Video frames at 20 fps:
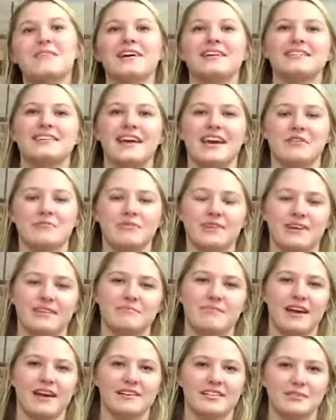My dad
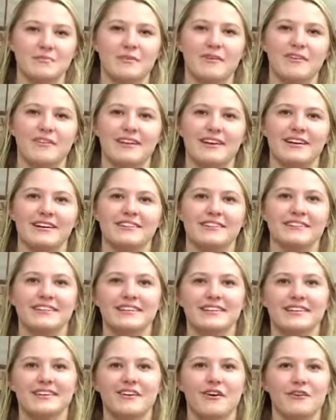played basketball there, and
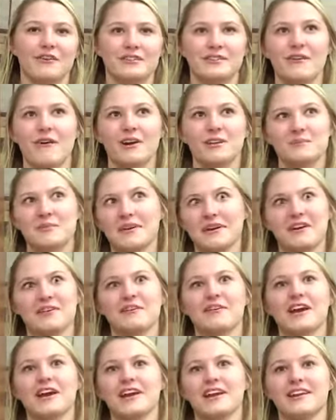he always talks about how
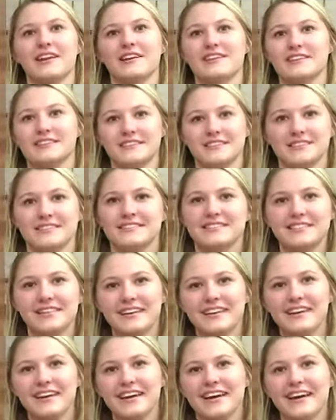great it is. And
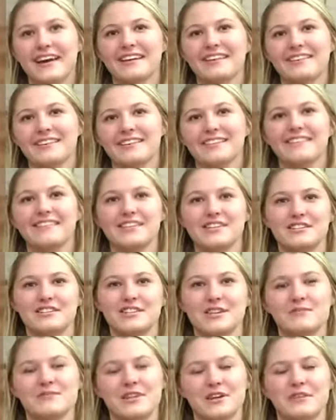I don't know. It just
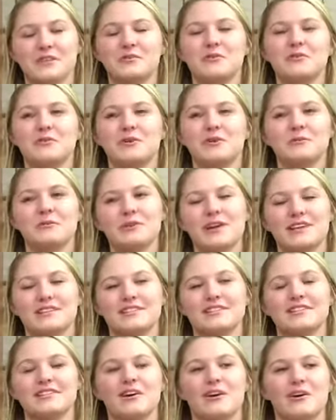seems like a cool
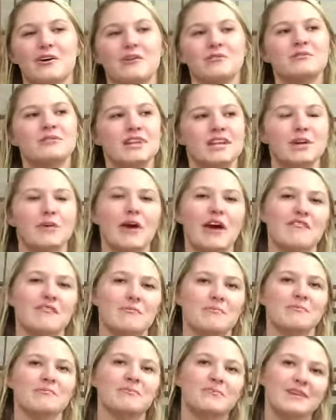place to go, get away
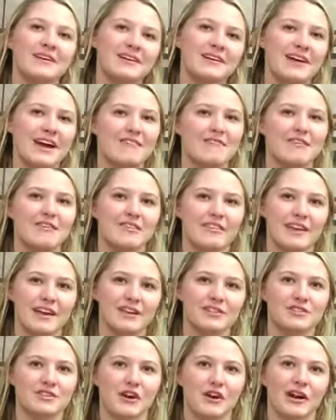from
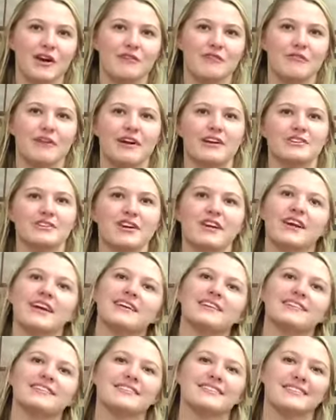everything, start out fresh, I
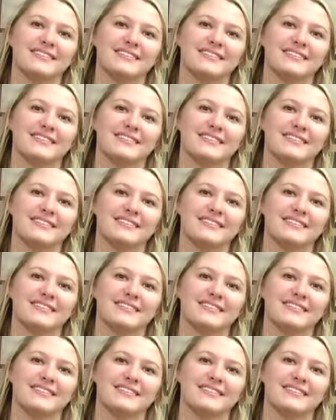guess.